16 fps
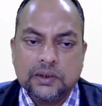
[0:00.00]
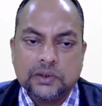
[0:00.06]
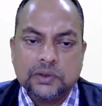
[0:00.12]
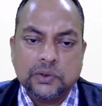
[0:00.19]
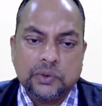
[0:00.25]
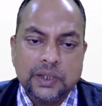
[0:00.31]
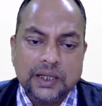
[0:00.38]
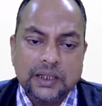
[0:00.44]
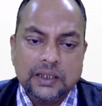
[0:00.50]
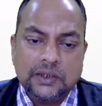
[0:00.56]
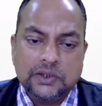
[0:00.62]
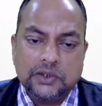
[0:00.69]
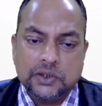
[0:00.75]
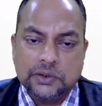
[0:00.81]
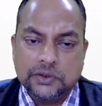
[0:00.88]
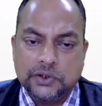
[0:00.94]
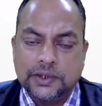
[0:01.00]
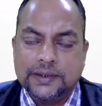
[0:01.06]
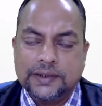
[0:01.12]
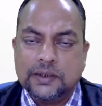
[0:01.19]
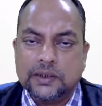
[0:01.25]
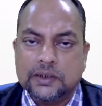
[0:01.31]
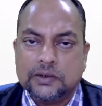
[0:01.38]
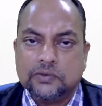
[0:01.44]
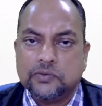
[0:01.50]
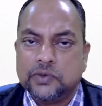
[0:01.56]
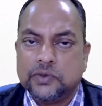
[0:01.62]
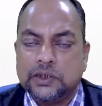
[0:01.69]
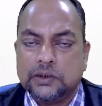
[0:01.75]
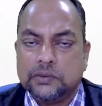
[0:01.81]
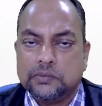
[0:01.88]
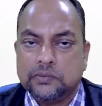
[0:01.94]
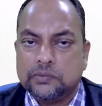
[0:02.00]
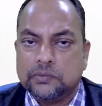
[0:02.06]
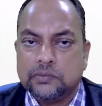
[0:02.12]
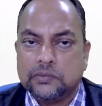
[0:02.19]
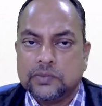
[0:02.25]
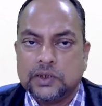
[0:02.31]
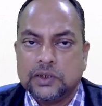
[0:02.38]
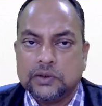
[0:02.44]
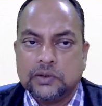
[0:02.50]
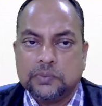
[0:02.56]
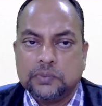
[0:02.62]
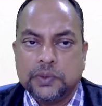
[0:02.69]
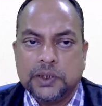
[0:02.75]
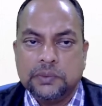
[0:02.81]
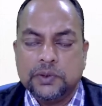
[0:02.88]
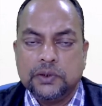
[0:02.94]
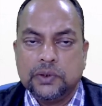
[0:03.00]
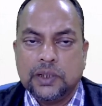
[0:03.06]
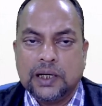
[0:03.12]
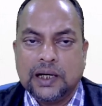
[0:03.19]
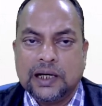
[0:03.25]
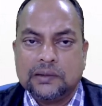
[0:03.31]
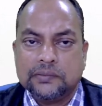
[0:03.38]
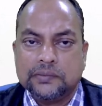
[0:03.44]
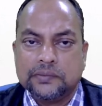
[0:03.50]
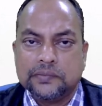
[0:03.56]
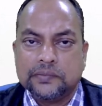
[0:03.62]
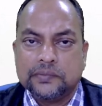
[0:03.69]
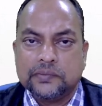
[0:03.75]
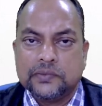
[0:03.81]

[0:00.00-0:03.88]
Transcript: So age, gender, whether, you know, the people who have